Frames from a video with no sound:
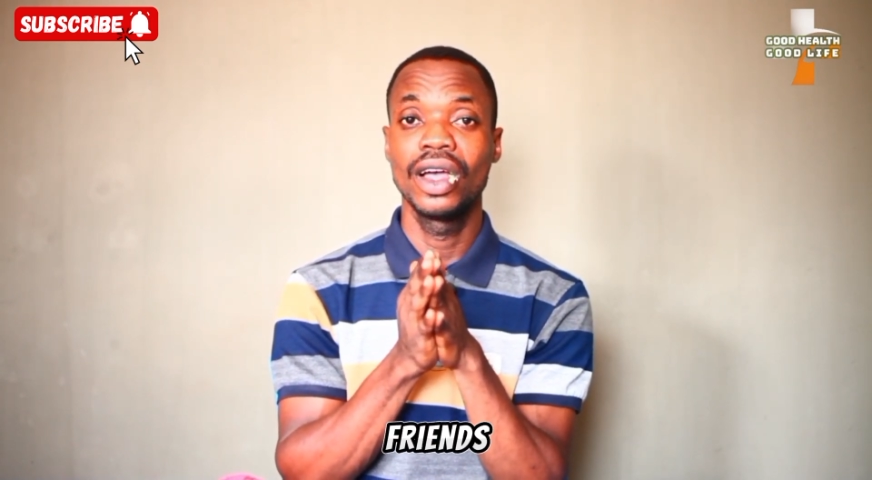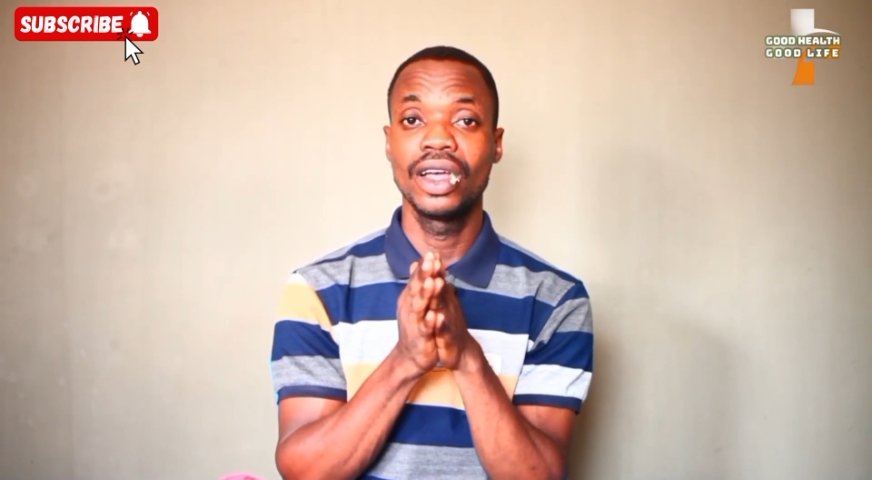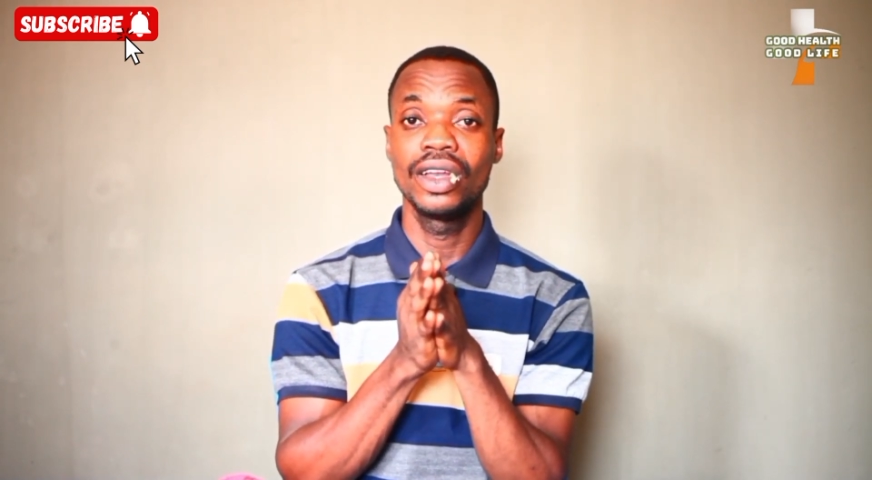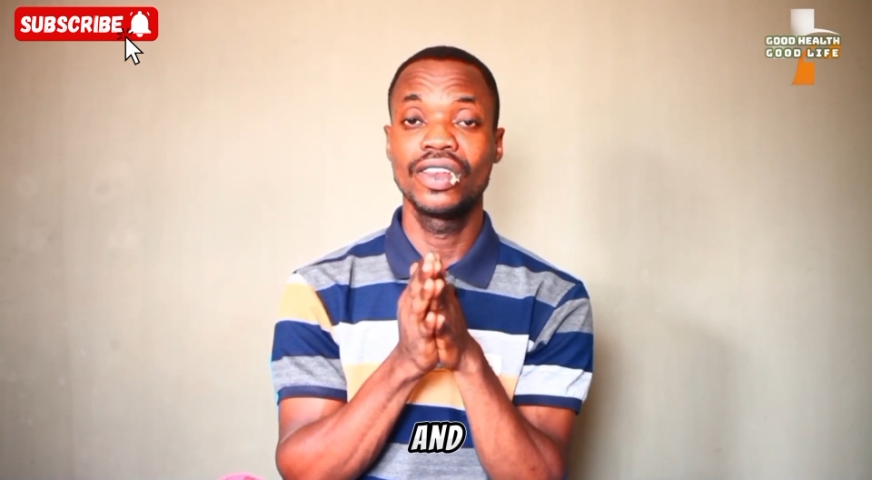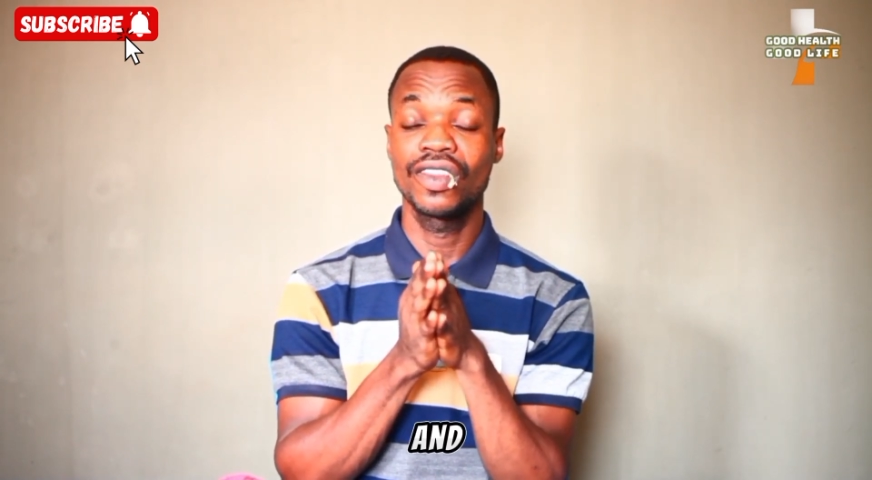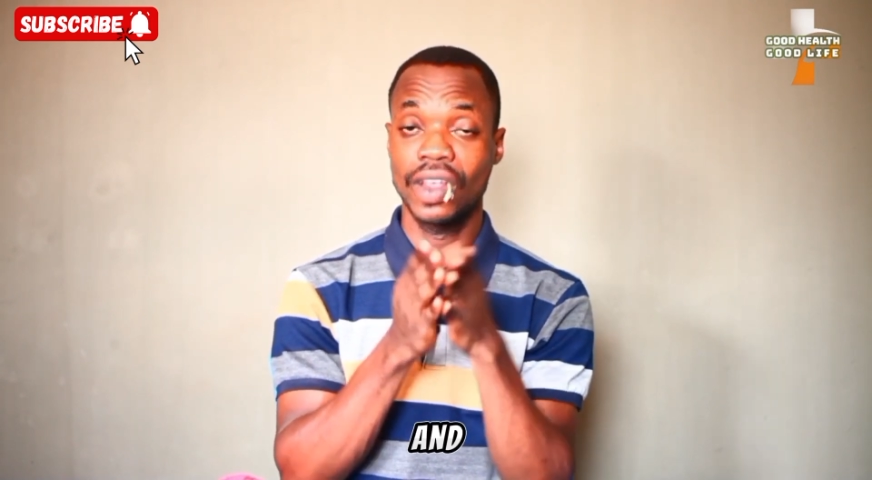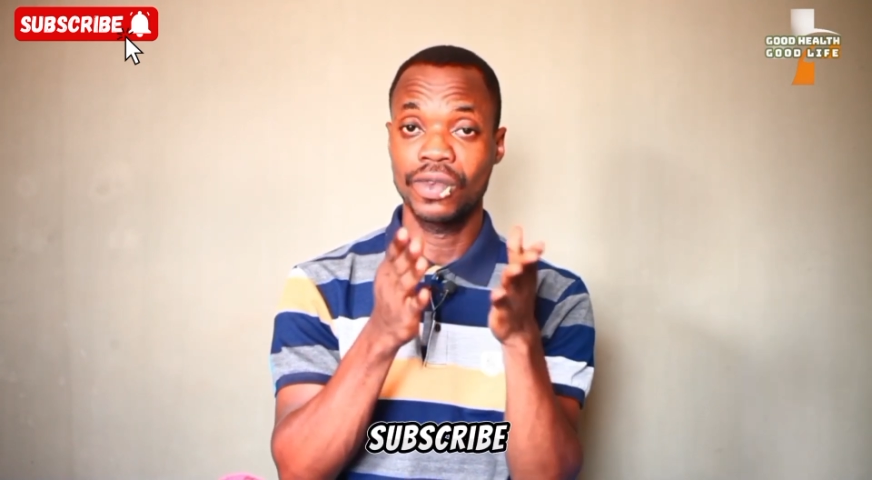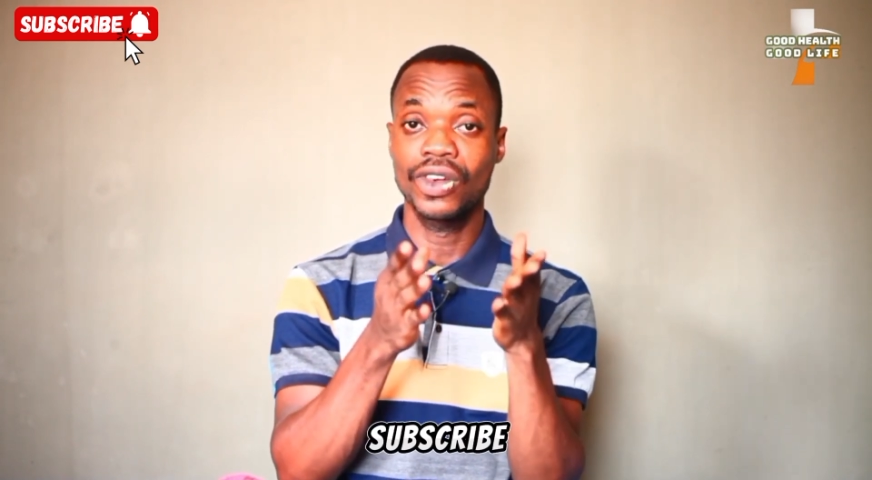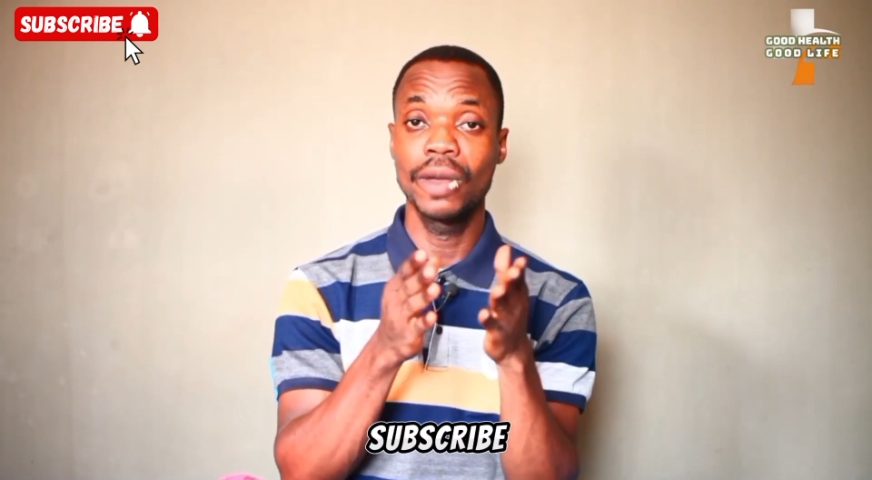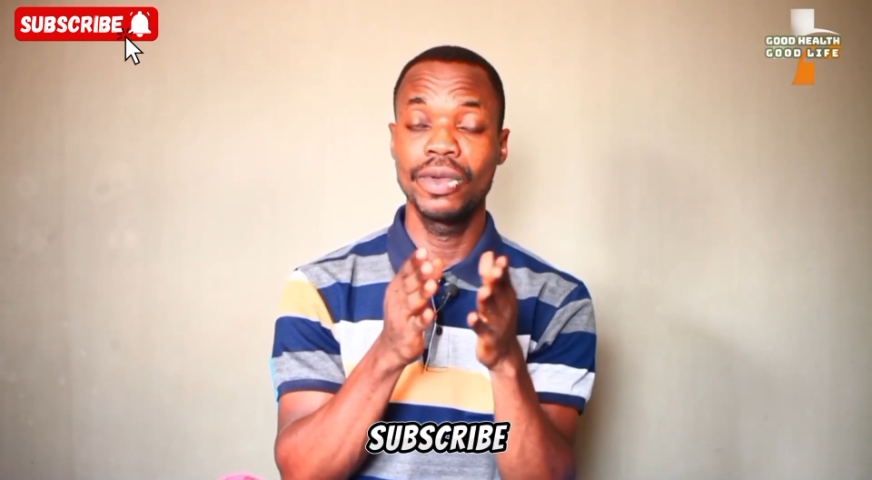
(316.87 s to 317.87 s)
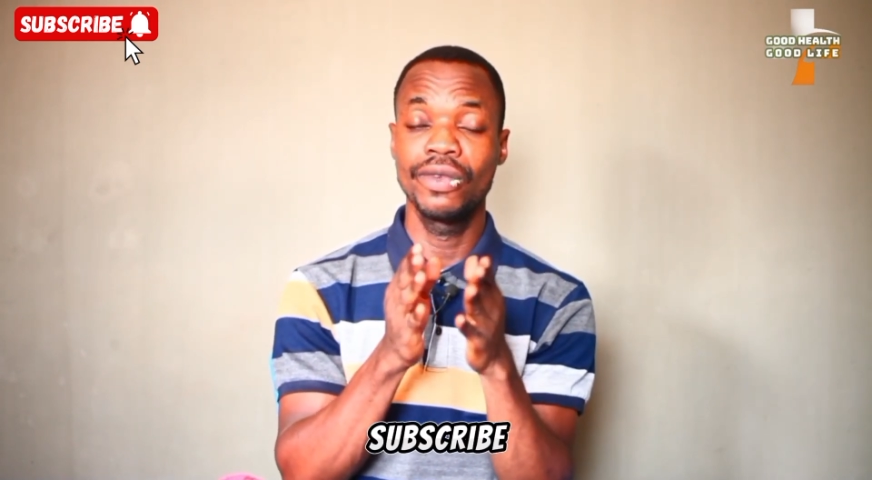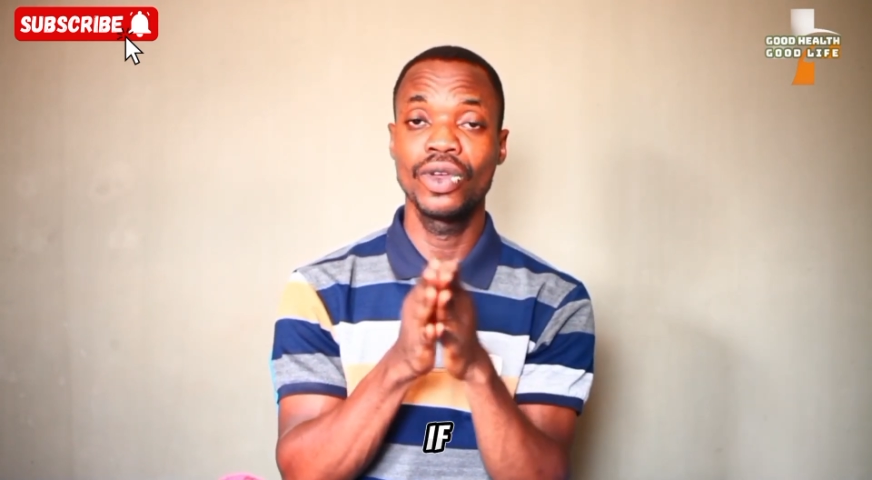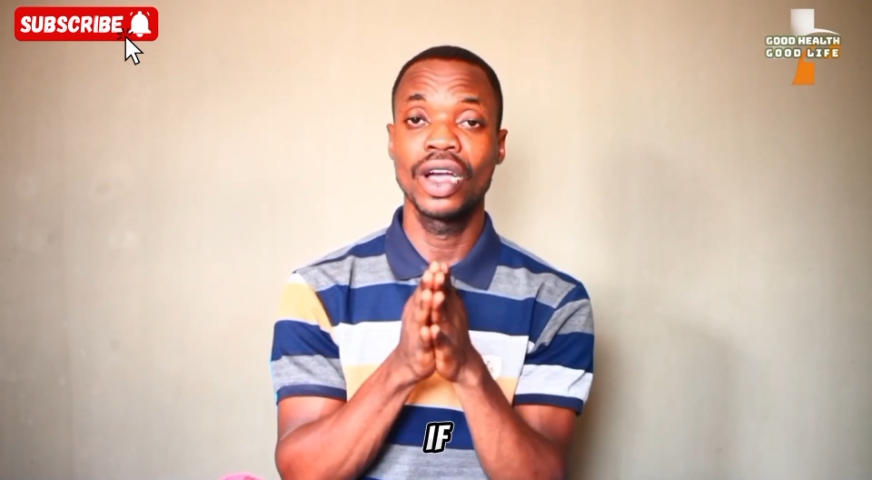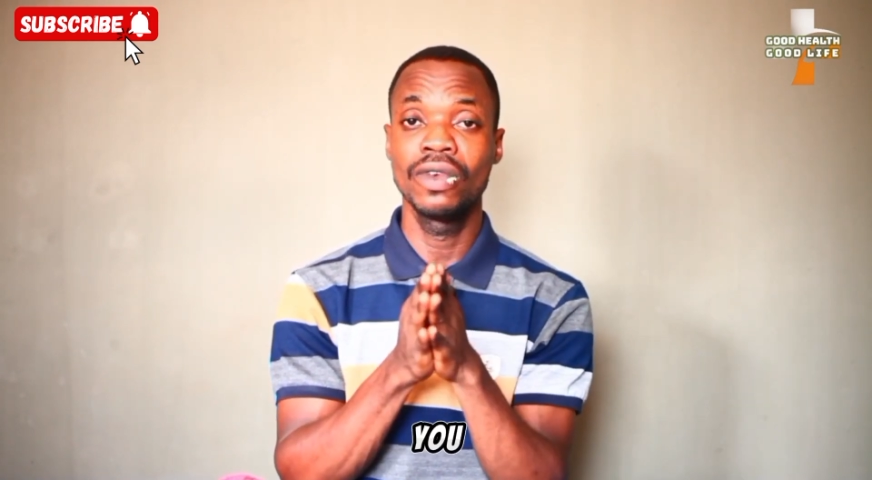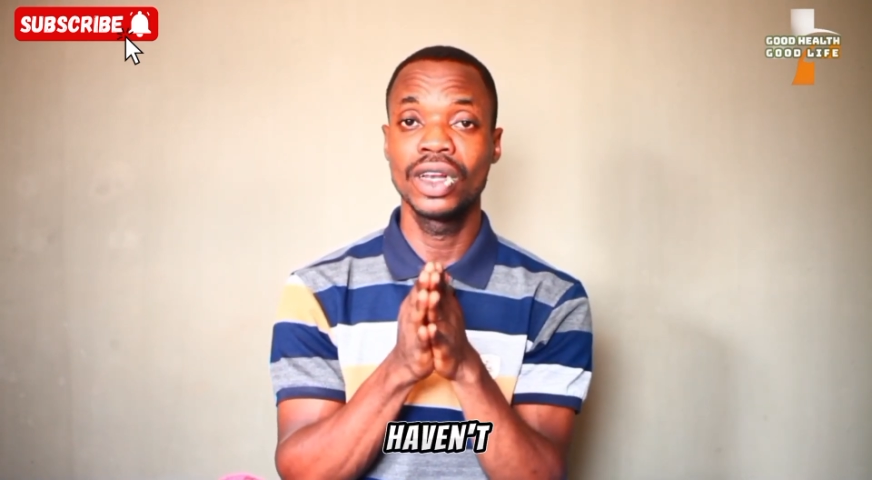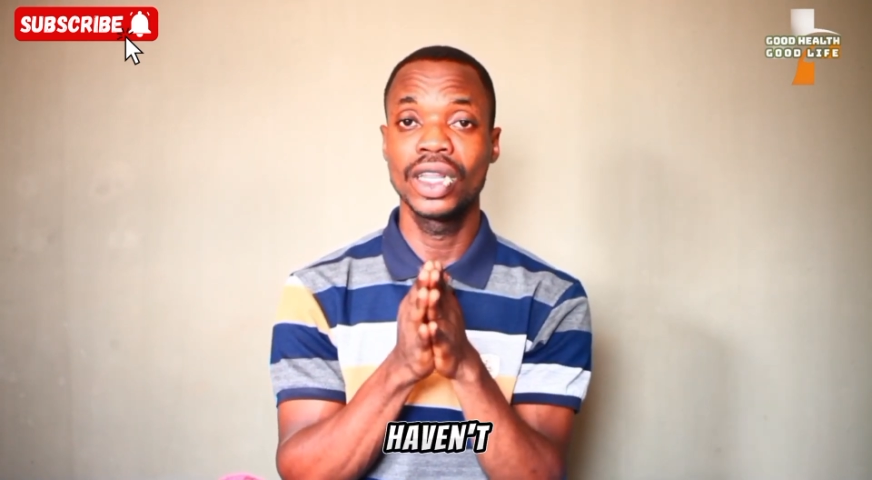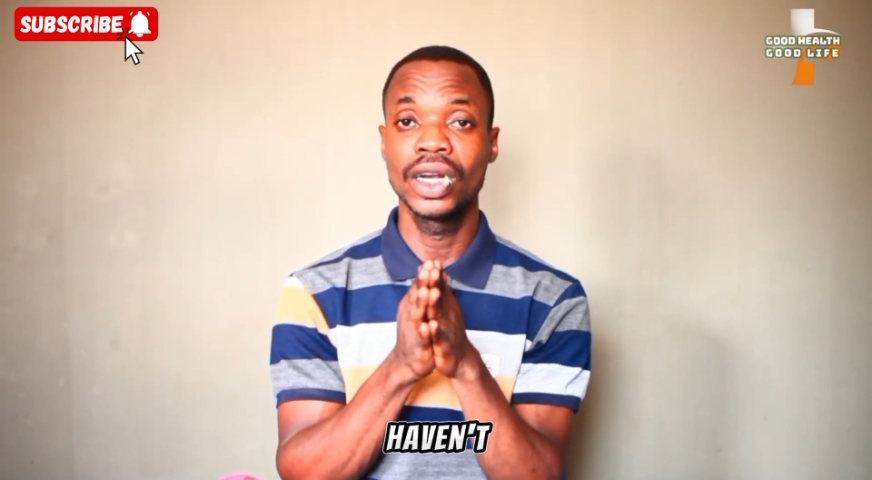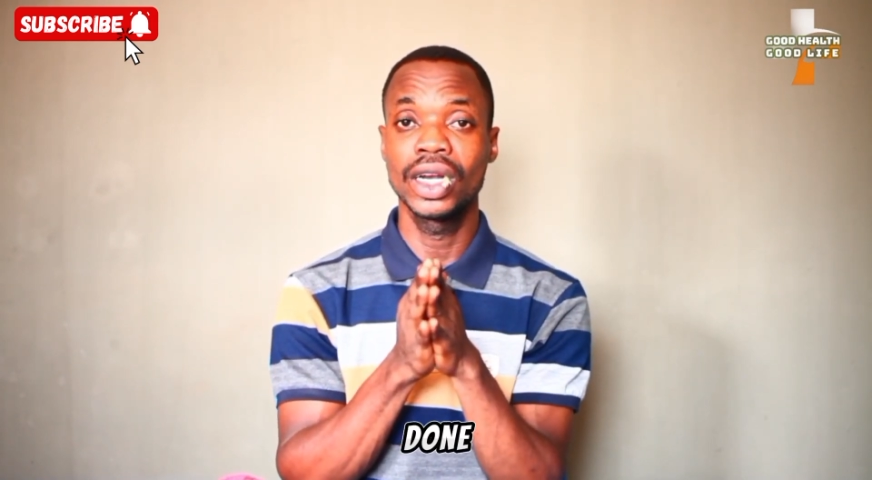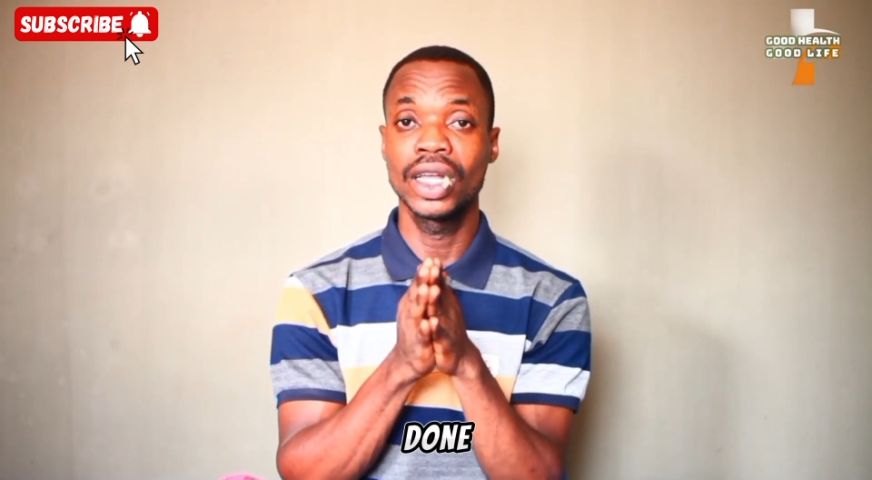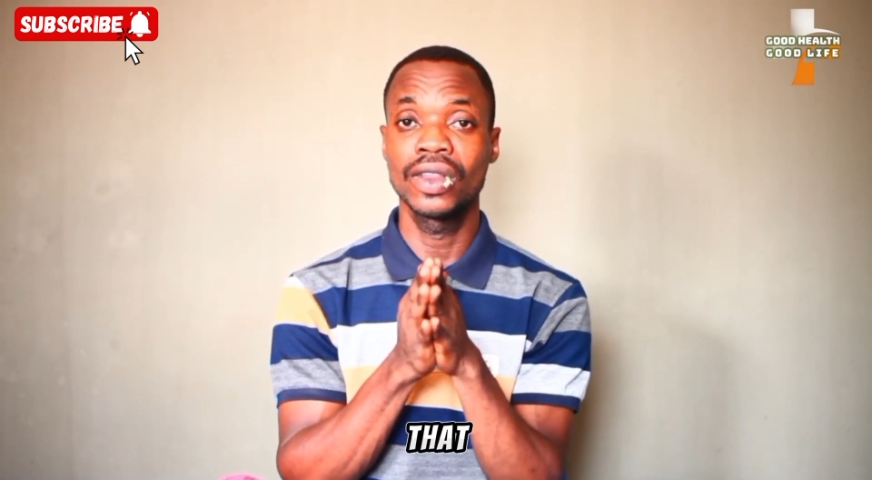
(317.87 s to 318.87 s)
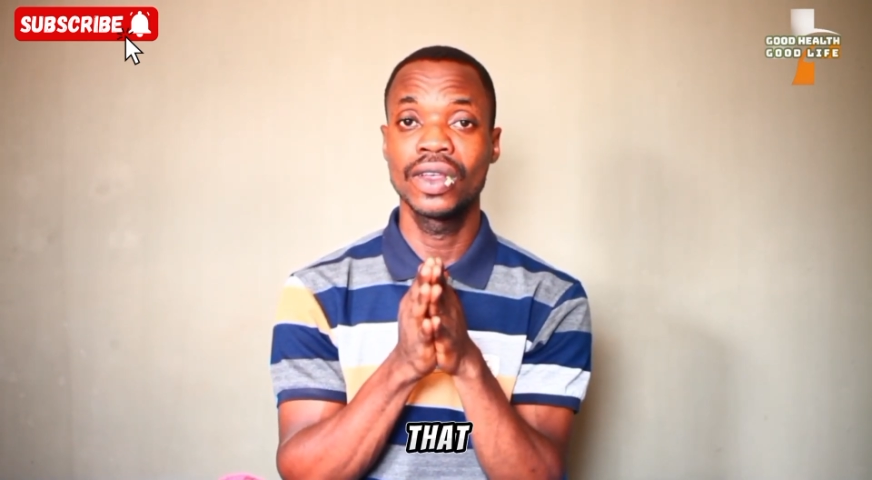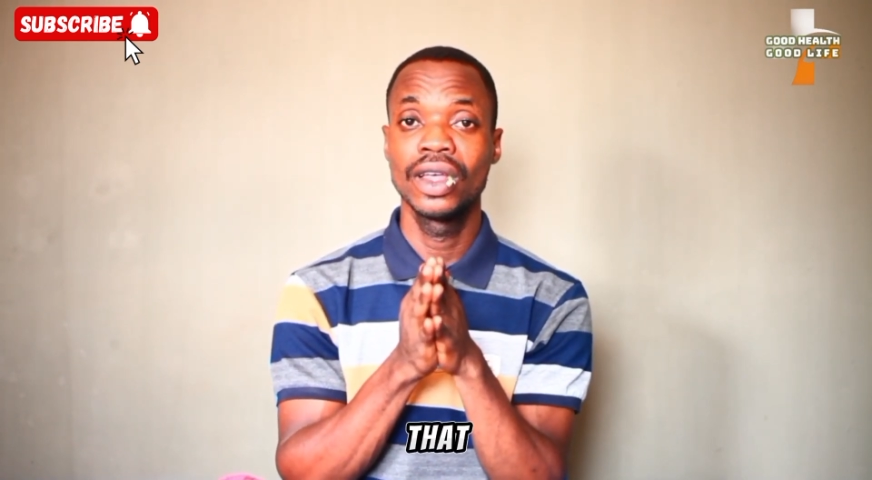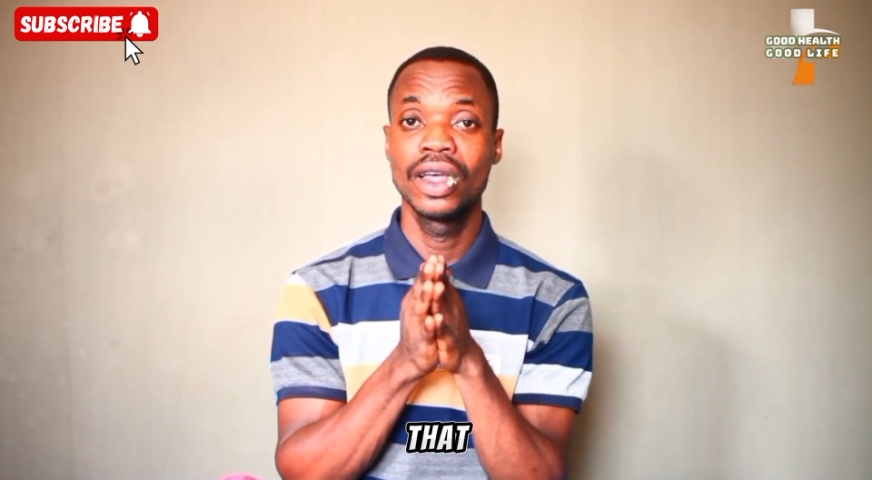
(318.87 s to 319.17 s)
and subscribe if you haven't done that.